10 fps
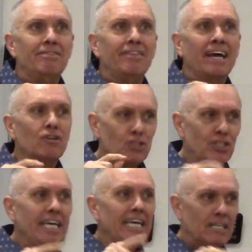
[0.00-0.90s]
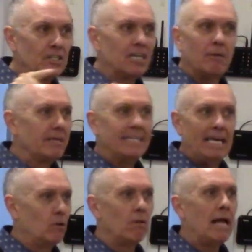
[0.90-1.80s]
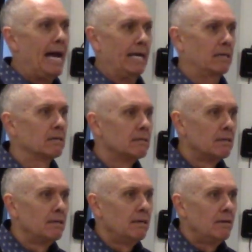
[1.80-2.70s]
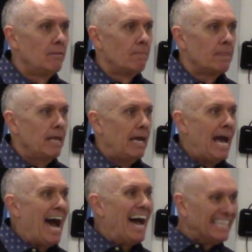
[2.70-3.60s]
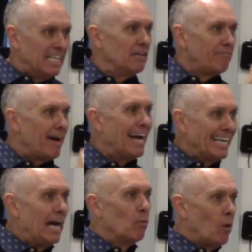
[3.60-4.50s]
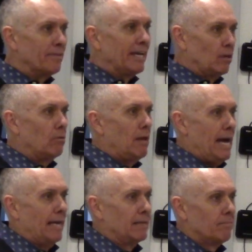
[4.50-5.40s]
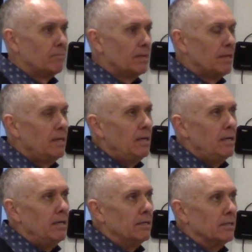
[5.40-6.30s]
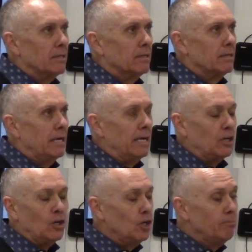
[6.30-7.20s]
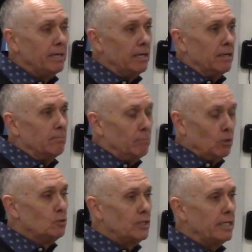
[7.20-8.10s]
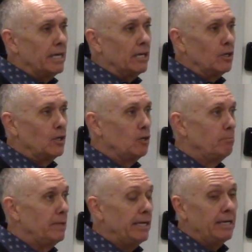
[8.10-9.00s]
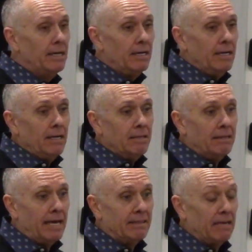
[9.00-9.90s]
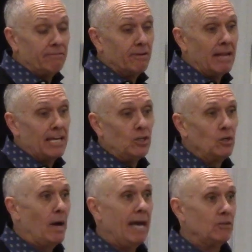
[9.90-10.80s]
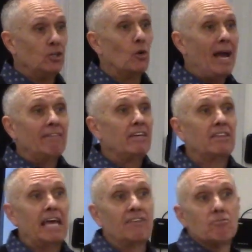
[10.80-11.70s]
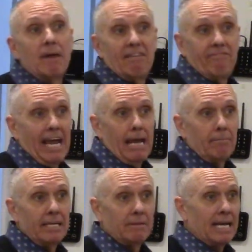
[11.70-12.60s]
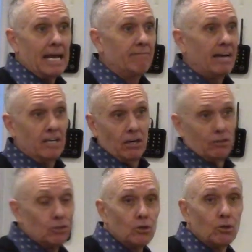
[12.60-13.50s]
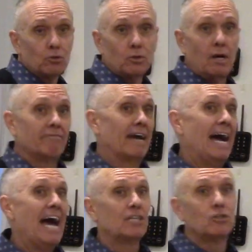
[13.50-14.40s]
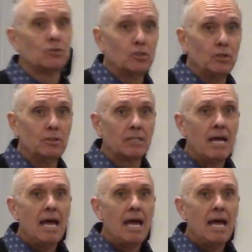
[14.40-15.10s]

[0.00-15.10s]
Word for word: They're seeing something they don't like. I need to find out what they don't like. It could be music. It could be that they feel like you don't have you don't have anything for my family. Like I've got young children. I've got high school students.